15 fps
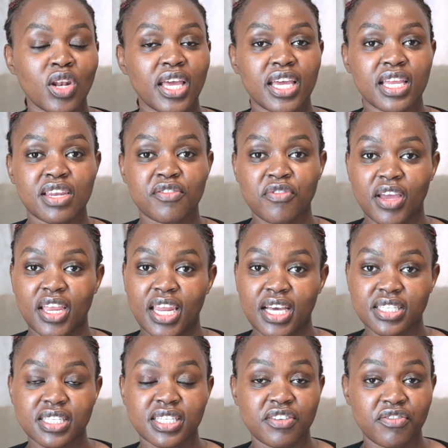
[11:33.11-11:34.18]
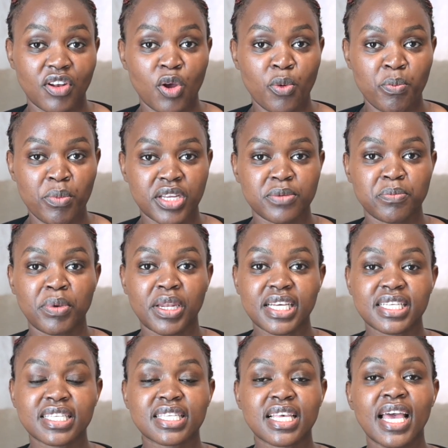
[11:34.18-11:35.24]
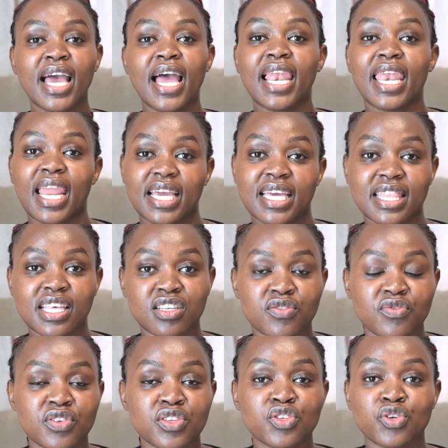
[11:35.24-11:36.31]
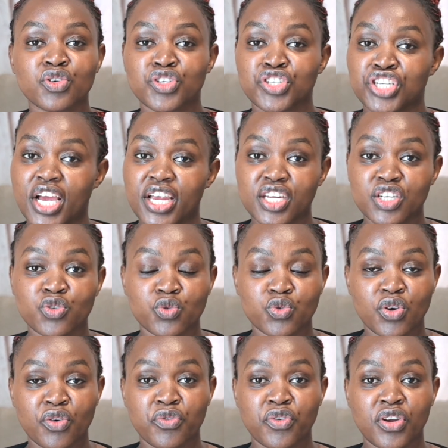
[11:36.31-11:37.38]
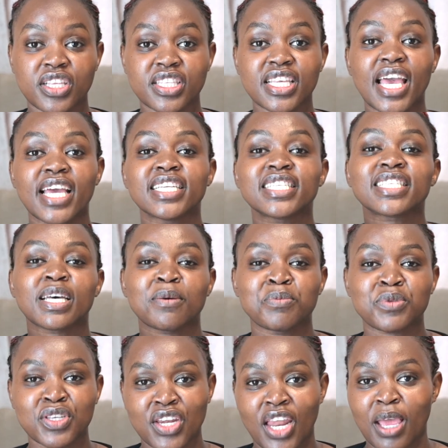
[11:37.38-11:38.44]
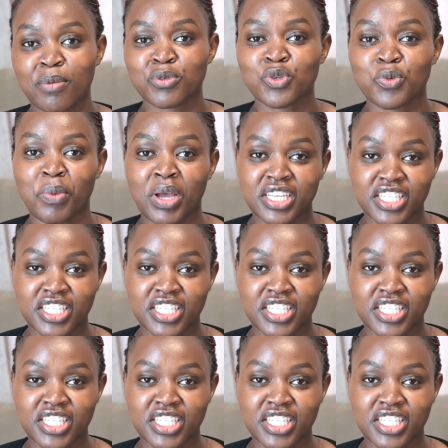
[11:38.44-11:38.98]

and finance development, please like this video, share it with your friends, and subscribe to my